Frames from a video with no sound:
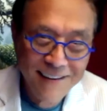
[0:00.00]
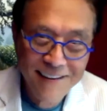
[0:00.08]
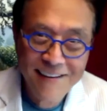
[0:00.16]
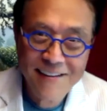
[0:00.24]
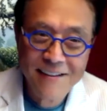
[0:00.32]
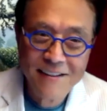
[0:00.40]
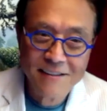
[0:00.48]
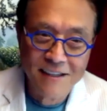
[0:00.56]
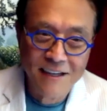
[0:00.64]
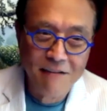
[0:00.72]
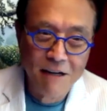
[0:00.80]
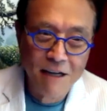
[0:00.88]
So
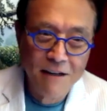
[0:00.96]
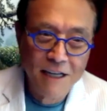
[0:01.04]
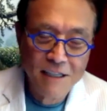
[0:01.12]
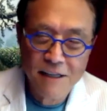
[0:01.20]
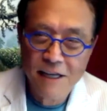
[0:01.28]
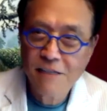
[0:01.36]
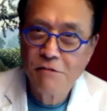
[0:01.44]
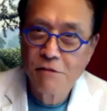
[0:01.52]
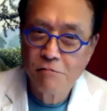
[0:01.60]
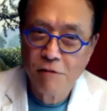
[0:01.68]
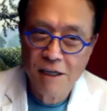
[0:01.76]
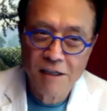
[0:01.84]
anyway, that's who's
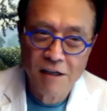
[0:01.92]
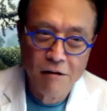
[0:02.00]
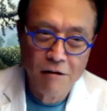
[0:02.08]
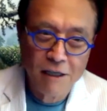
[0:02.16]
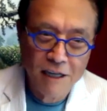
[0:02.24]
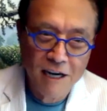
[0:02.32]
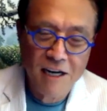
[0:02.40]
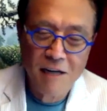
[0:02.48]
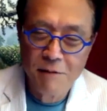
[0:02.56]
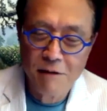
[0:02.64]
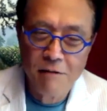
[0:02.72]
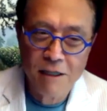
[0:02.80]
running our
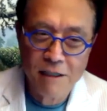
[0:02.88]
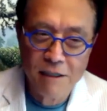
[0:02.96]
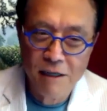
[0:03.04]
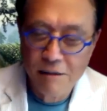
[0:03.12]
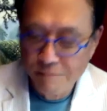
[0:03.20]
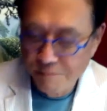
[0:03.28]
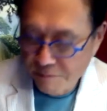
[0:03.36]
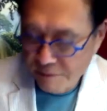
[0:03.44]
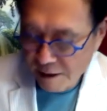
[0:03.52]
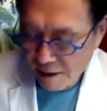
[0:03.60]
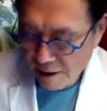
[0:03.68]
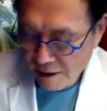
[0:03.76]
economy right now.
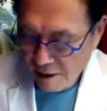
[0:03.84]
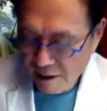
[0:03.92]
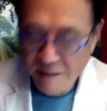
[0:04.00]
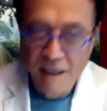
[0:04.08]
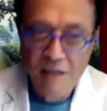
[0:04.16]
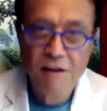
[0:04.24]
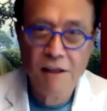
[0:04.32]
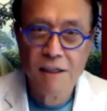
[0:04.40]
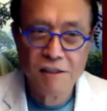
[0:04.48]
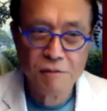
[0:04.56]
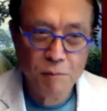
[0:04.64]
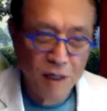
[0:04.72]
And they think
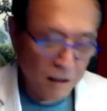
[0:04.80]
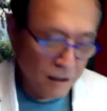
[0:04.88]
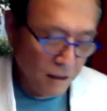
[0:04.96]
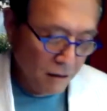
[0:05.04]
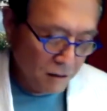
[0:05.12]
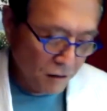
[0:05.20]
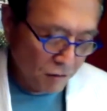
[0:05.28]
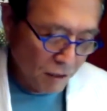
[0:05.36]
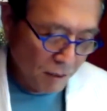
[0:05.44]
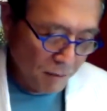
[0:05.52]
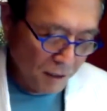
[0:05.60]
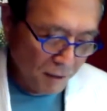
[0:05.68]
it's big news that
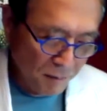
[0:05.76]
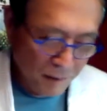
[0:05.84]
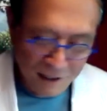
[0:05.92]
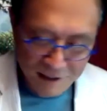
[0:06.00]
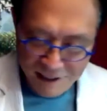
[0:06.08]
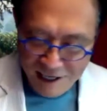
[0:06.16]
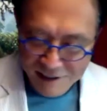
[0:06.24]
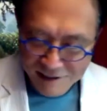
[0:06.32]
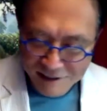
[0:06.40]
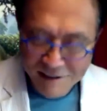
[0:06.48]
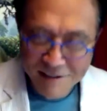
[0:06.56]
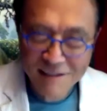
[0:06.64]
Trump didn't pay
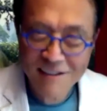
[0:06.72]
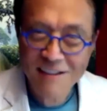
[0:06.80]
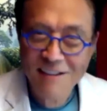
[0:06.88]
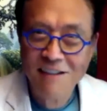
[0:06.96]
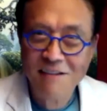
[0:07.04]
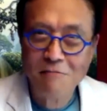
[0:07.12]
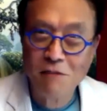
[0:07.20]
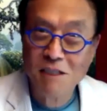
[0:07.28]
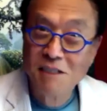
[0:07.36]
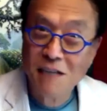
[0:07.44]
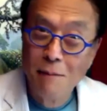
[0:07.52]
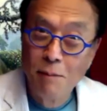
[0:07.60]
taxes. We
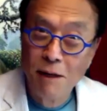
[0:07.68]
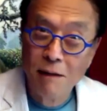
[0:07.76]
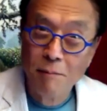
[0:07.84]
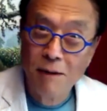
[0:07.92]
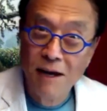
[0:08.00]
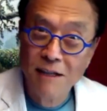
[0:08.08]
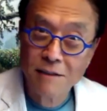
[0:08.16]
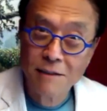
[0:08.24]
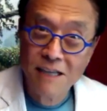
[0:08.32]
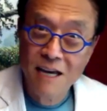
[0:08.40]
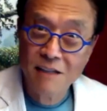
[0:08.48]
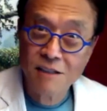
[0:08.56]
stopped paying
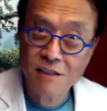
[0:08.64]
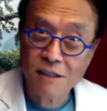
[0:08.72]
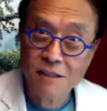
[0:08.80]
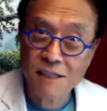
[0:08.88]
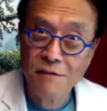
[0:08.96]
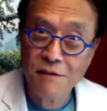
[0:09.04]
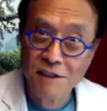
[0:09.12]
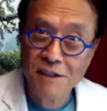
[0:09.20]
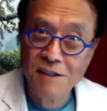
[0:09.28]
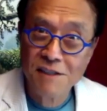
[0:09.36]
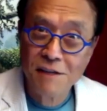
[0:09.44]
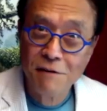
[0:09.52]
taxes in
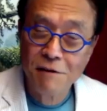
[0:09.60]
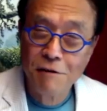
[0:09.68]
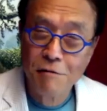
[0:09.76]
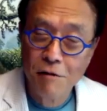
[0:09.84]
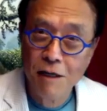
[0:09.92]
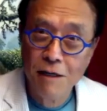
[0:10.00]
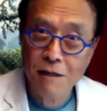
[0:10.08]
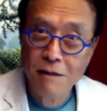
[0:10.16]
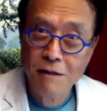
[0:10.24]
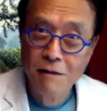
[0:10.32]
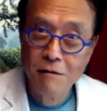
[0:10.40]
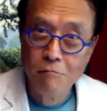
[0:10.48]
1773.
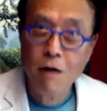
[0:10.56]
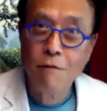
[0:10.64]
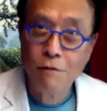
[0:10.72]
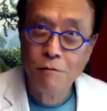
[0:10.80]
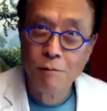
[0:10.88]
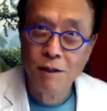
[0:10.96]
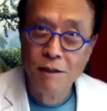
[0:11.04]
Where have you been?